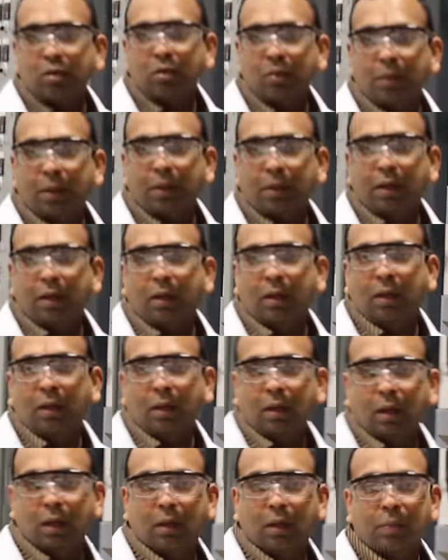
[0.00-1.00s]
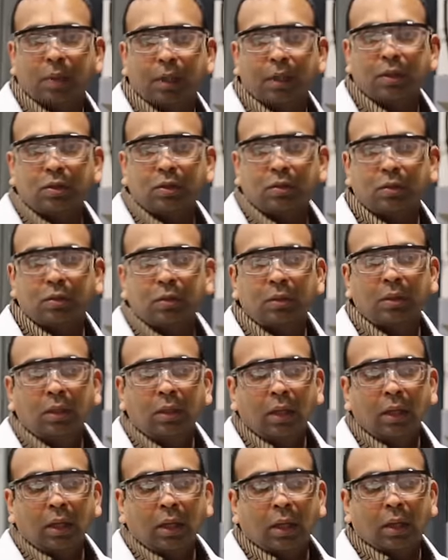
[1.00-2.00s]
should be ready uh, pretty soon.
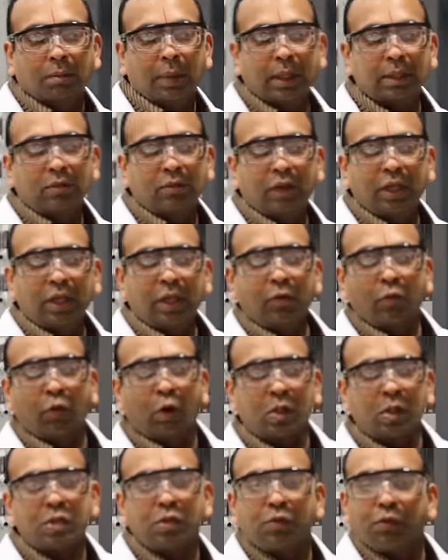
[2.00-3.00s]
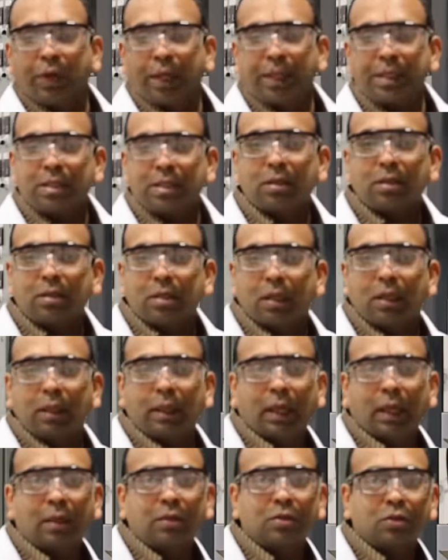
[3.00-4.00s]
But we didn't want to wait till
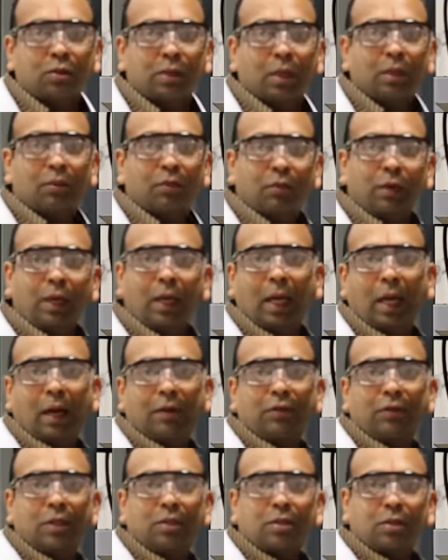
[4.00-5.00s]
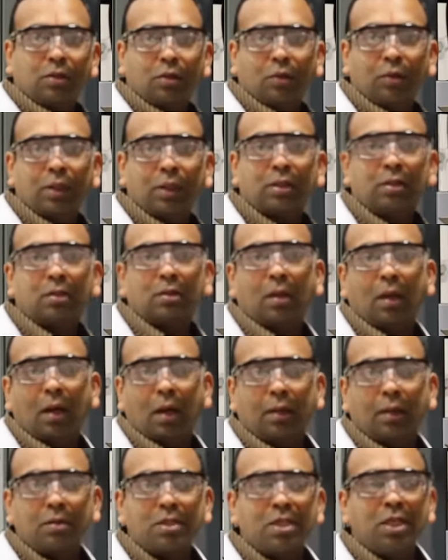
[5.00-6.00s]
then so that we have these units
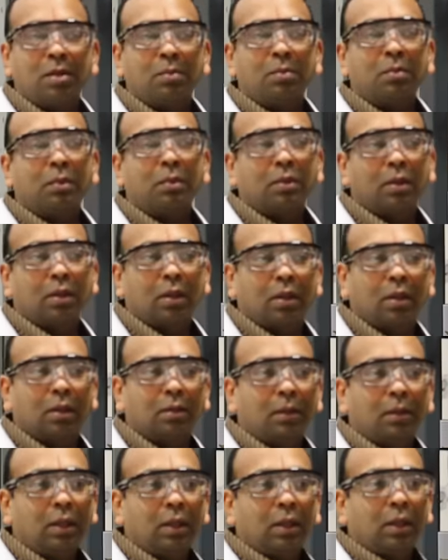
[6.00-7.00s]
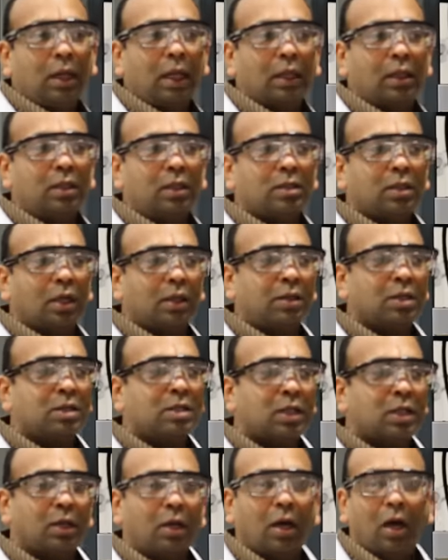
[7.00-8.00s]
and team uh, at least
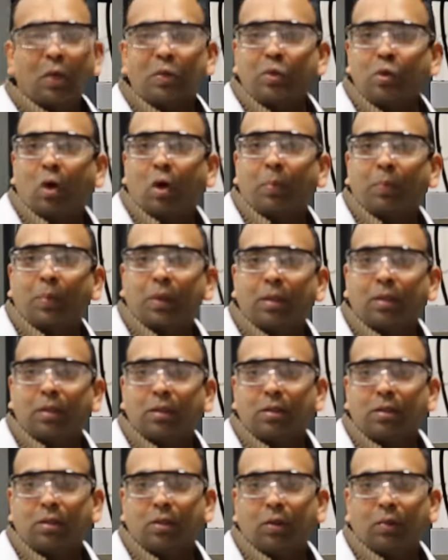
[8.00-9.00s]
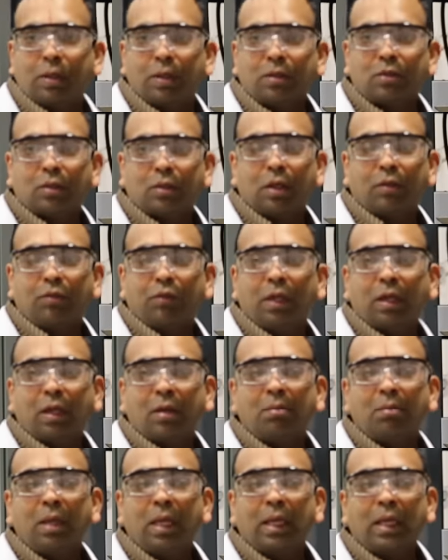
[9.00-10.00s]
understand how to operate this unit so that we
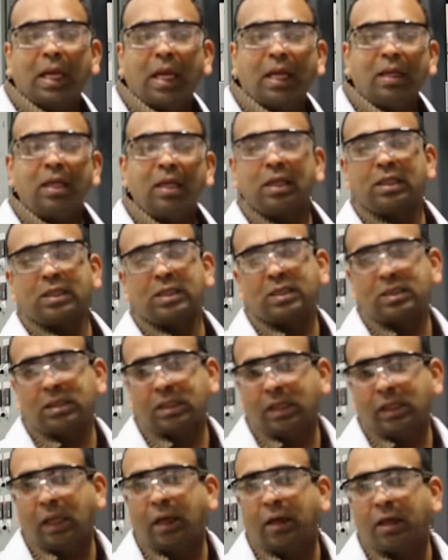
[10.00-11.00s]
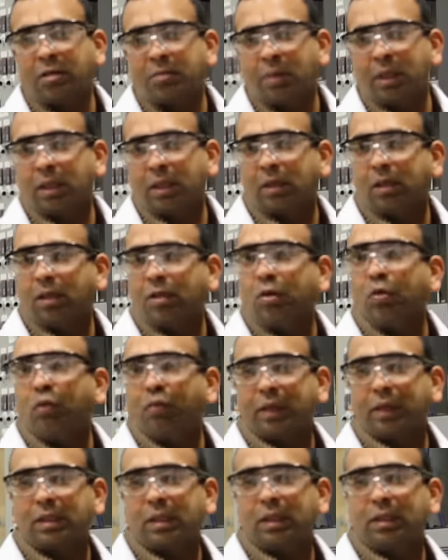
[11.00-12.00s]
can make any necessary arrangement at the new
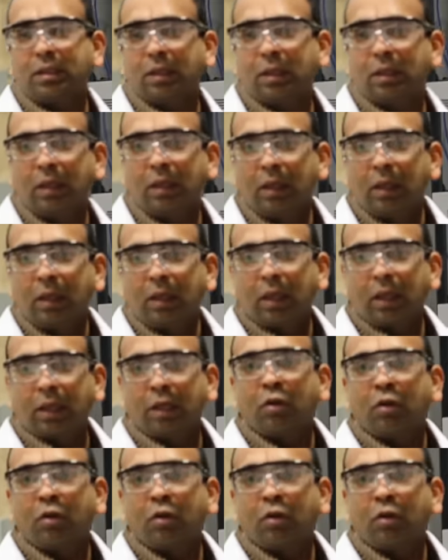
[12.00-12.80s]
facility and